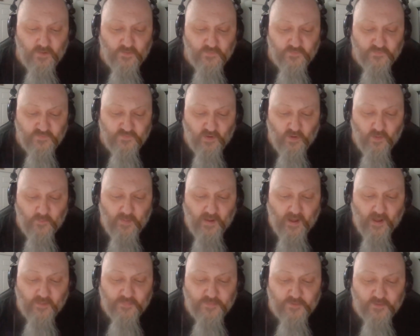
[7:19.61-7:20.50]
So
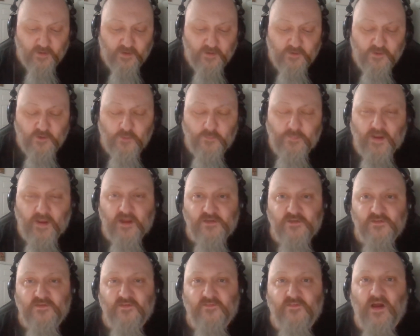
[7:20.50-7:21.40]
about 30 new
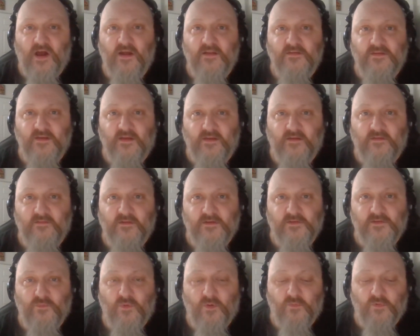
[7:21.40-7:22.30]
pages of content
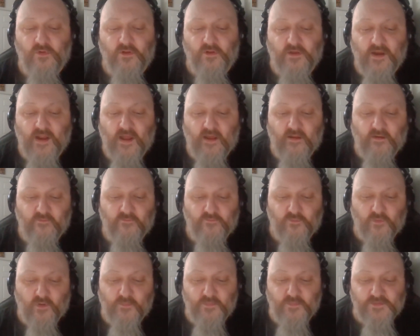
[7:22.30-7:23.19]
is what we're looking at
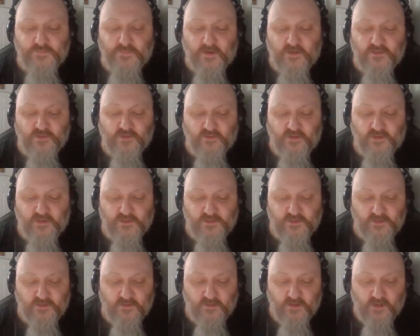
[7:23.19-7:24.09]
from the Special
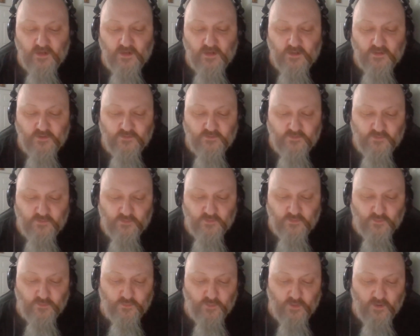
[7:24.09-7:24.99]
Edition
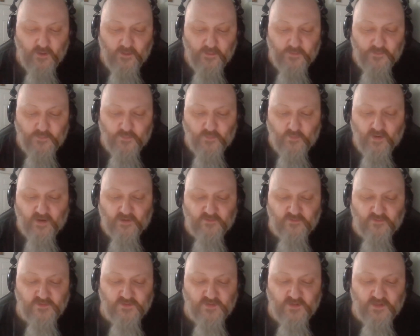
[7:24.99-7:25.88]
to the
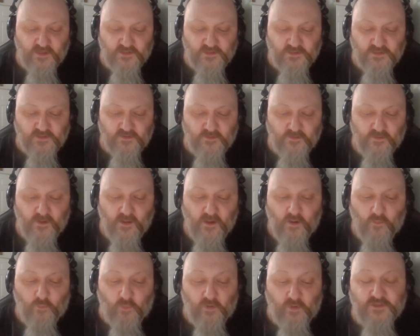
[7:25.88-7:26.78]
Director's Edition,
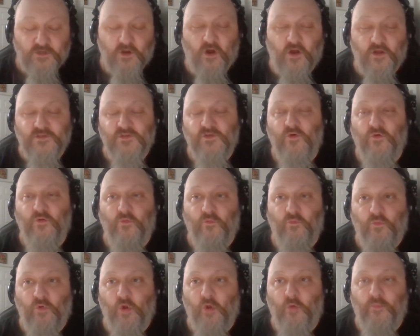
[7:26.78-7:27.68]
which also
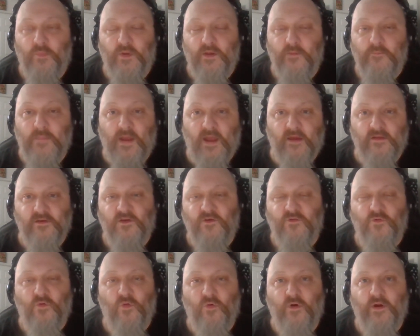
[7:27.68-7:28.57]
will be
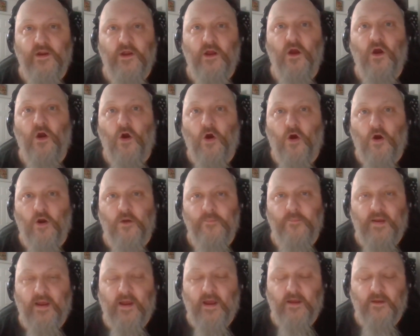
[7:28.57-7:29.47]
mandatory
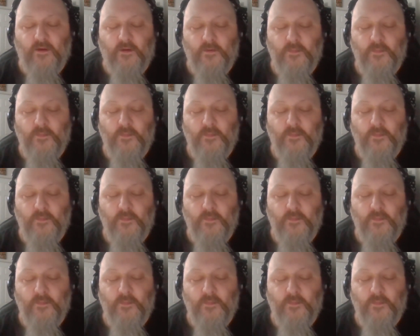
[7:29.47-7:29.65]
hardback.